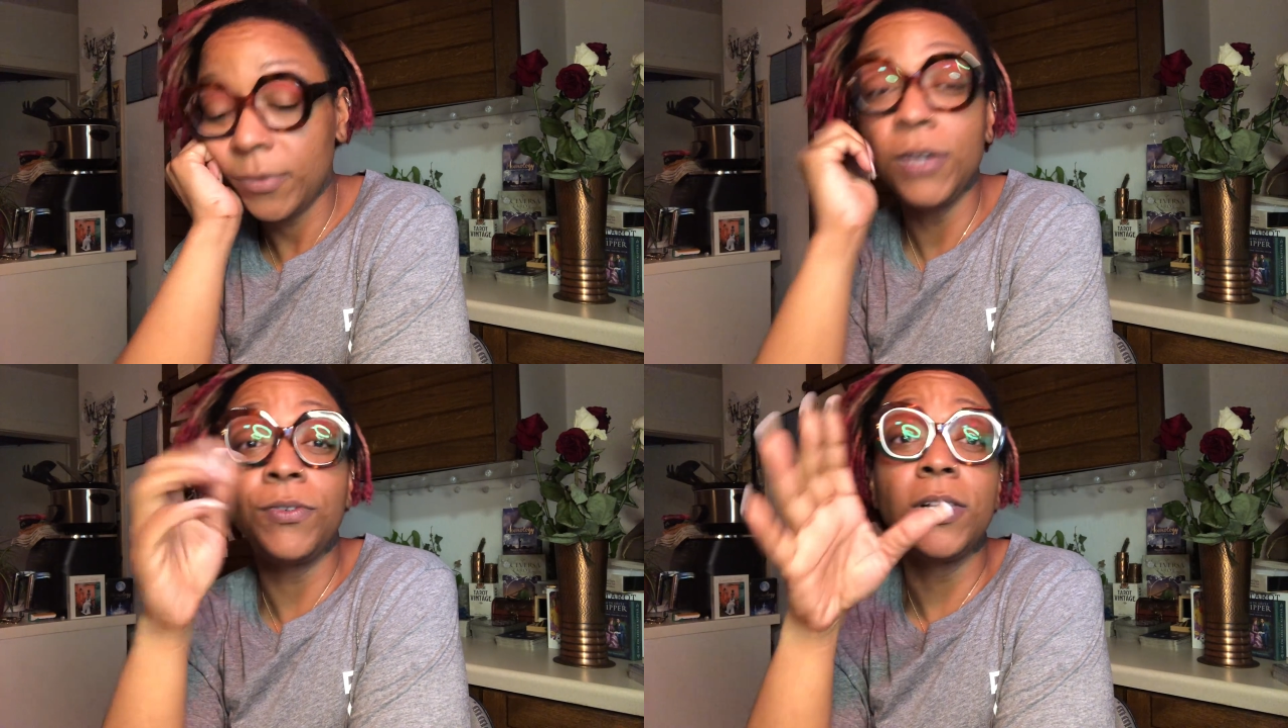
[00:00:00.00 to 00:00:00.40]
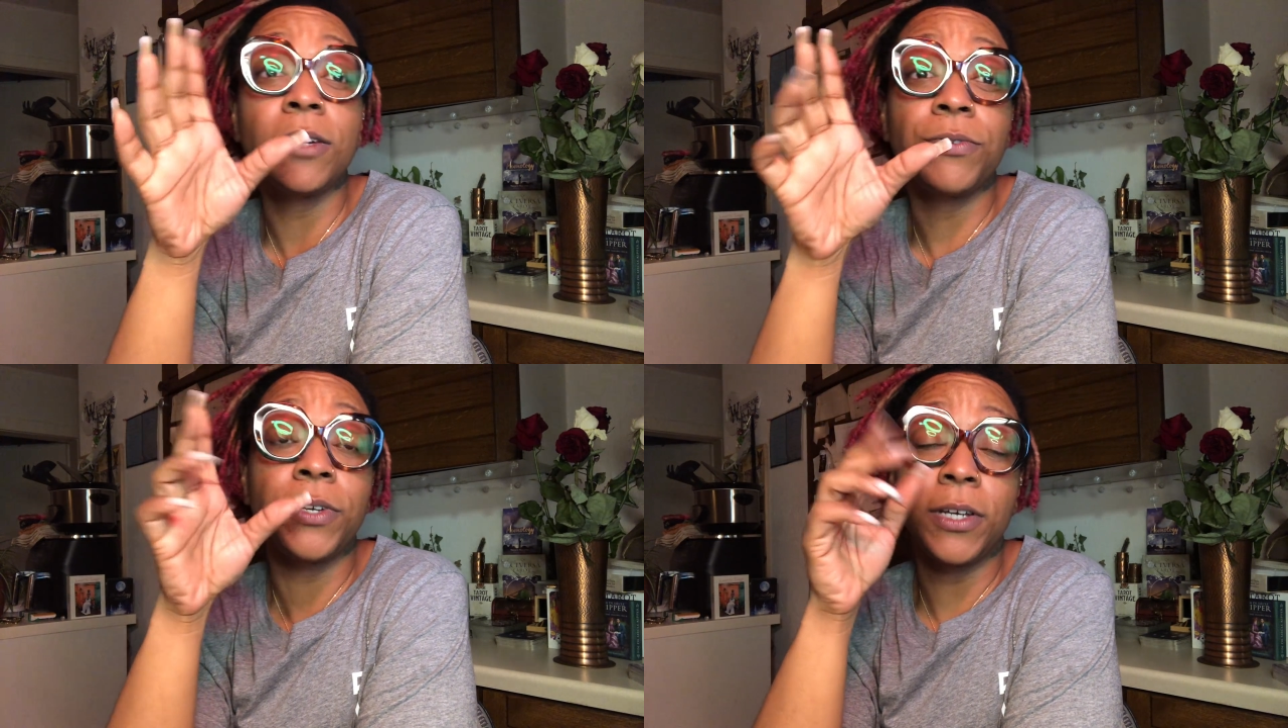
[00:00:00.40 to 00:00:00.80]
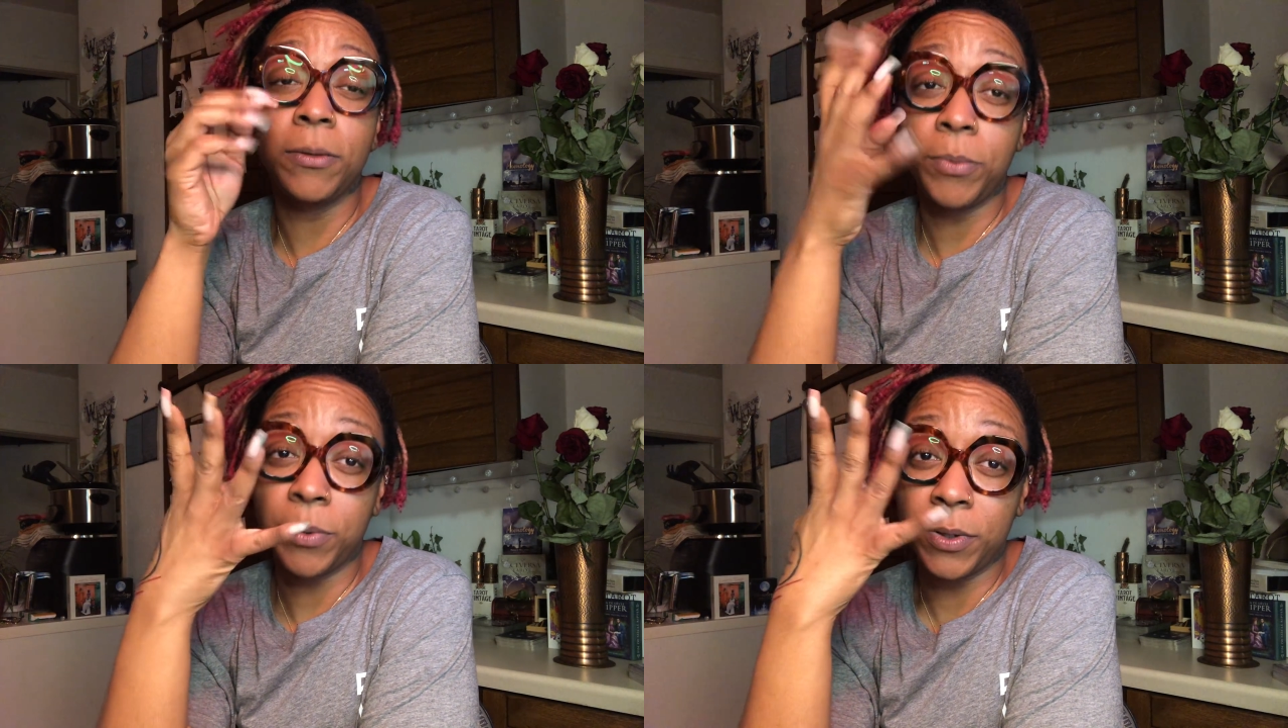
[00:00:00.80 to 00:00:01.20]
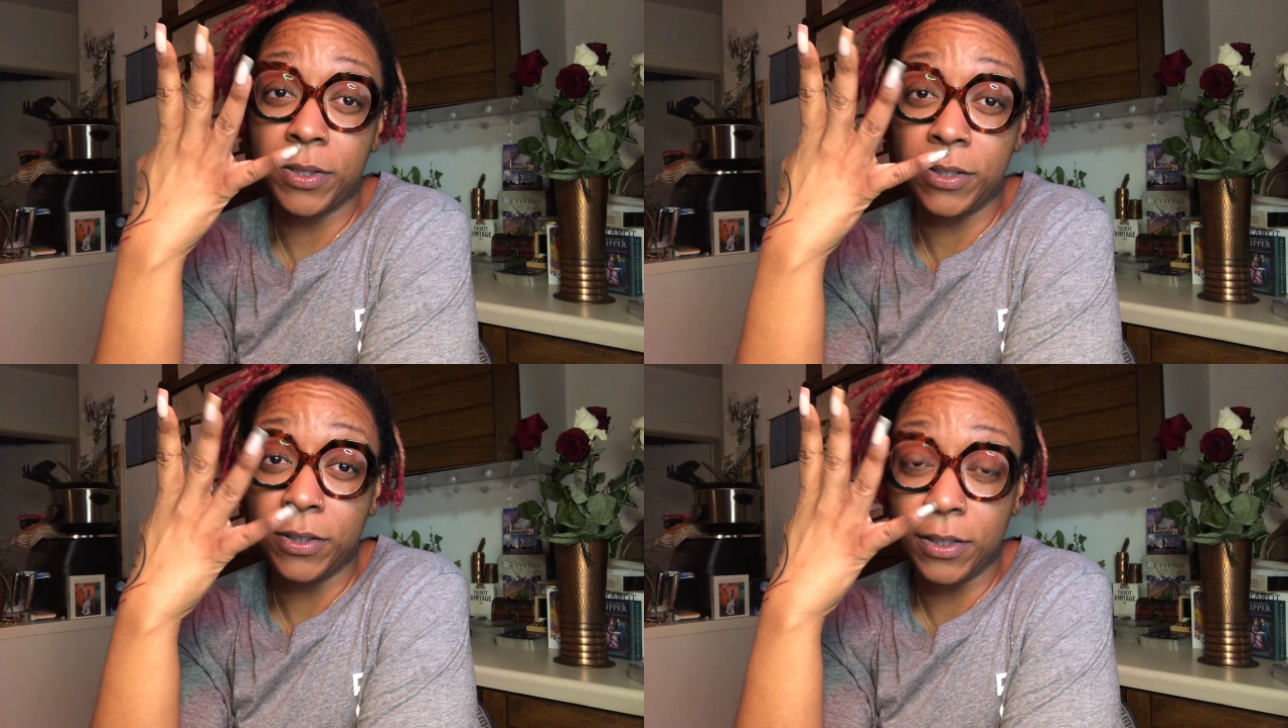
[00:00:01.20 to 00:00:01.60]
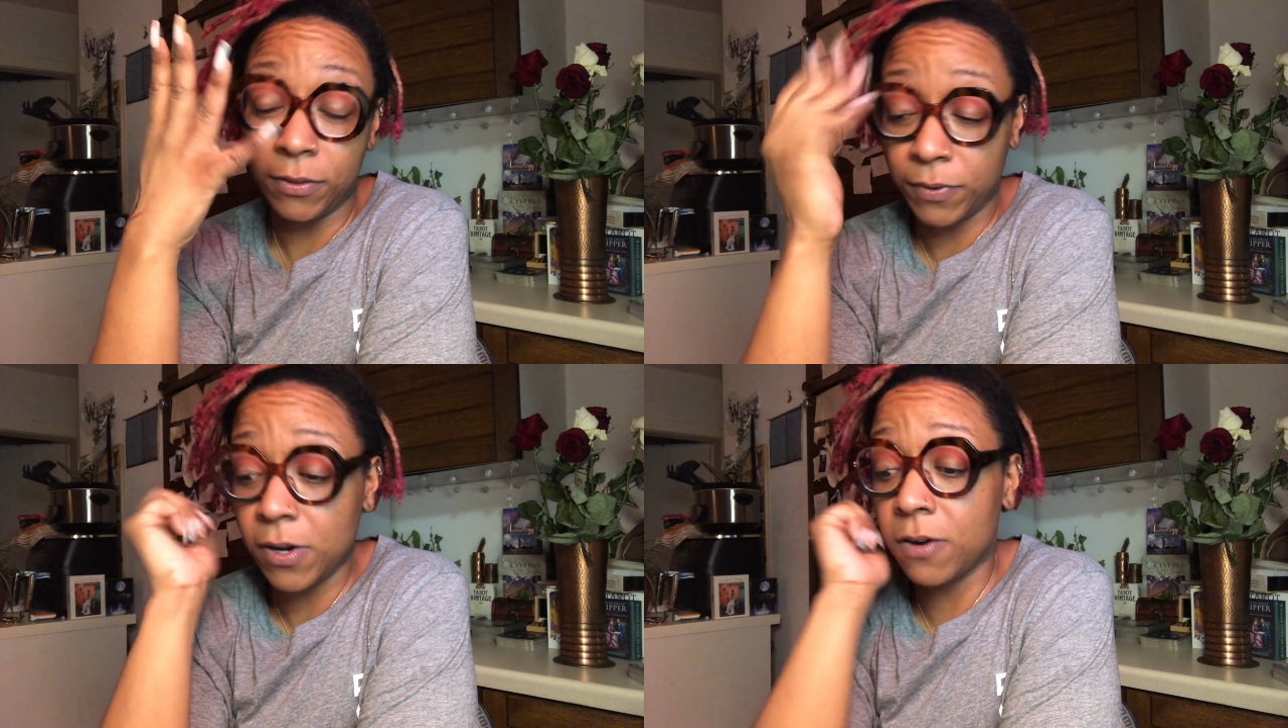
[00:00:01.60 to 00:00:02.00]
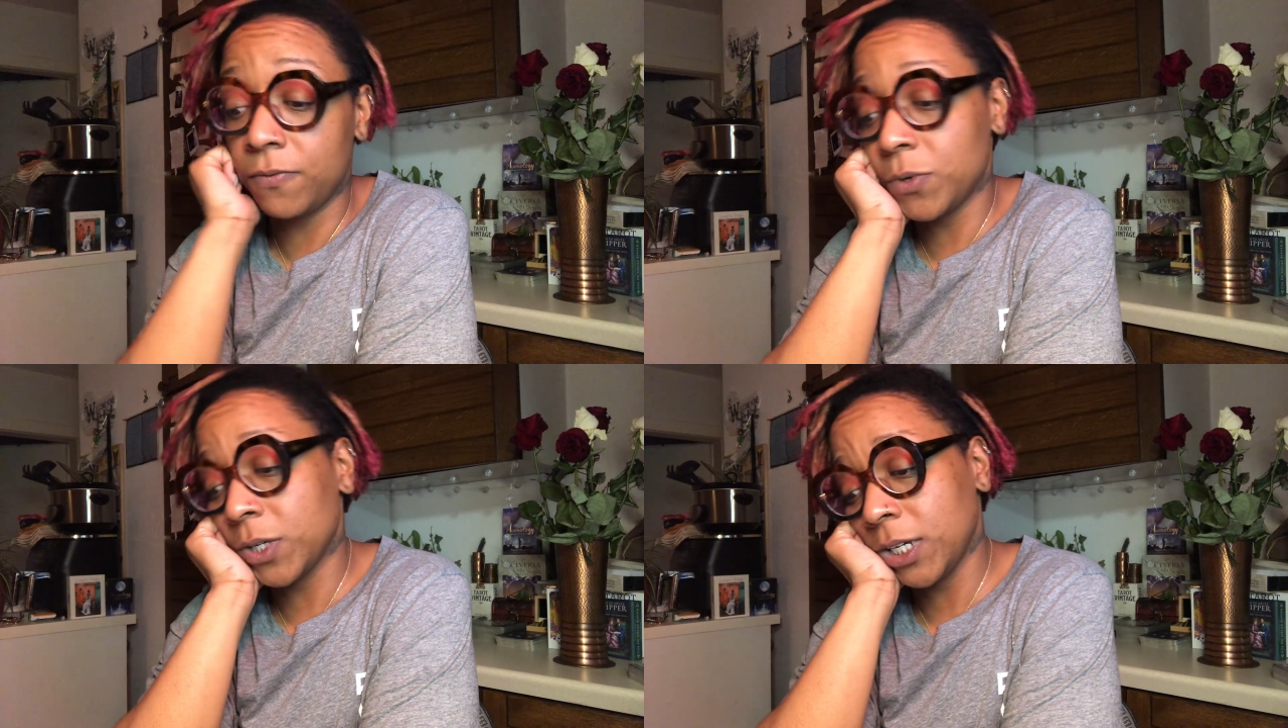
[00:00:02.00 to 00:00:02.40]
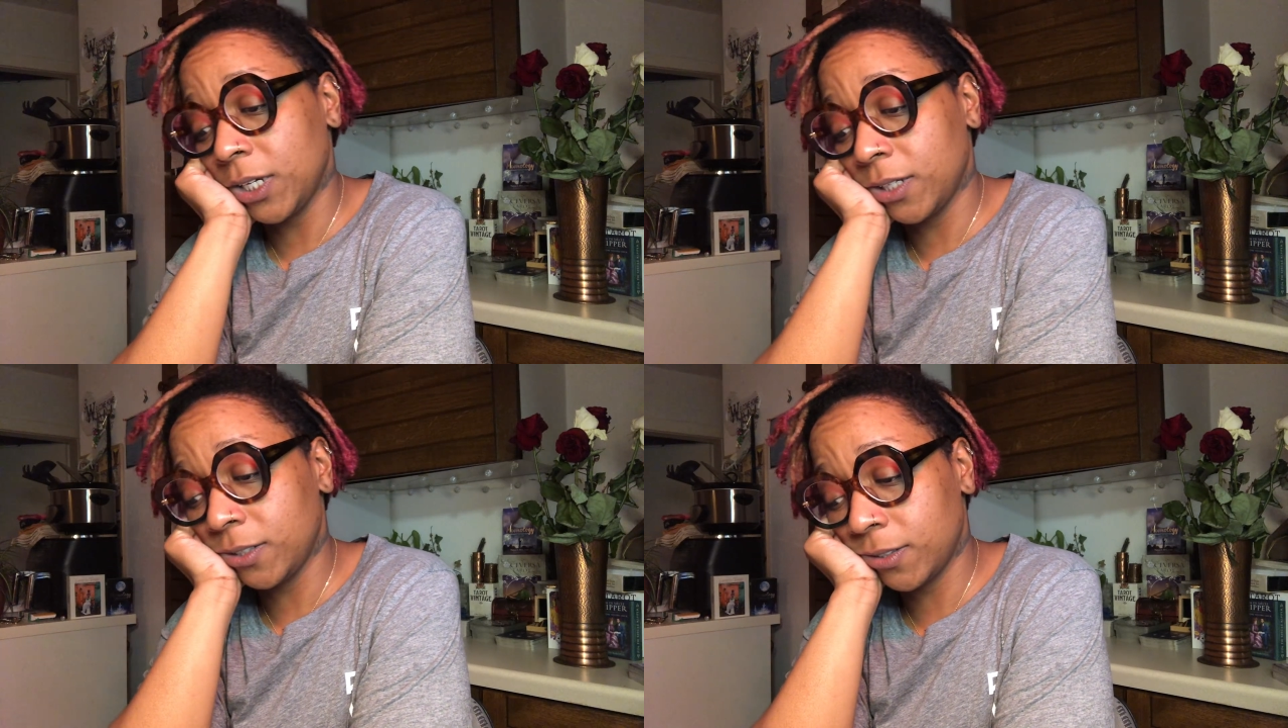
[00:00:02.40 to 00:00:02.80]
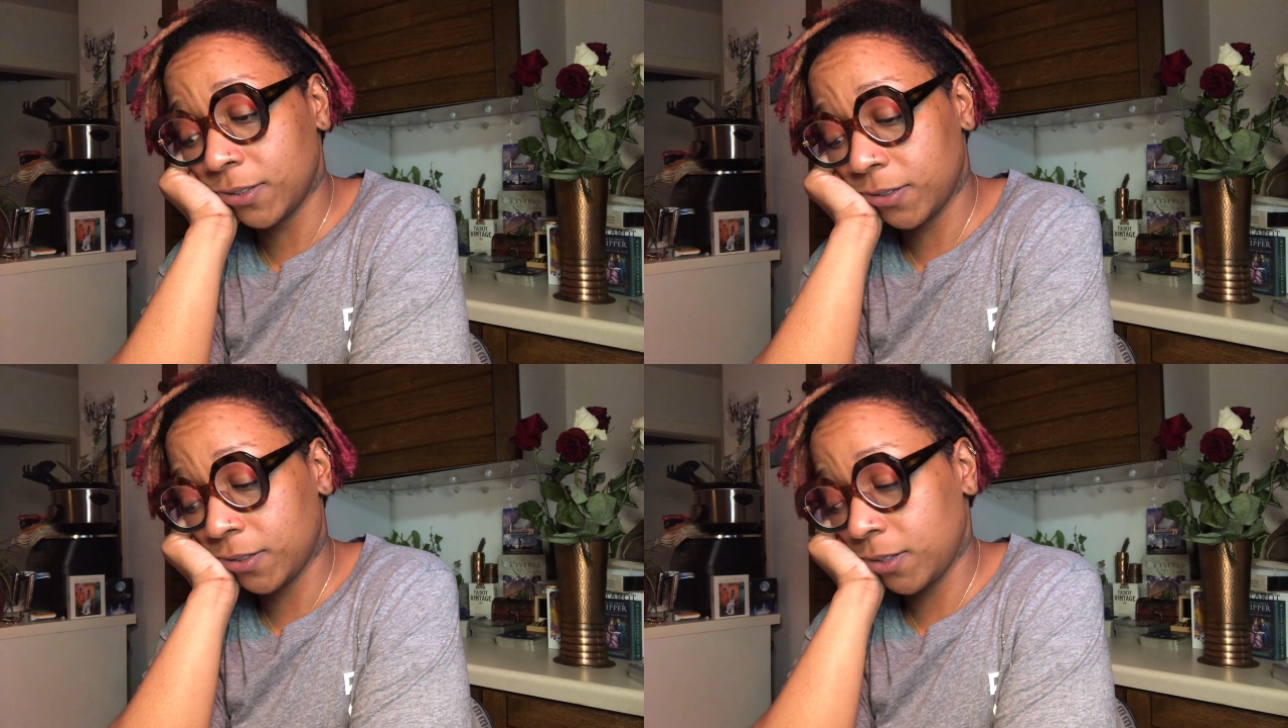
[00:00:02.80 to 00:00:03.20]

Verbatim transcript: if you're looking for your emperor, then you're looking for all four kings.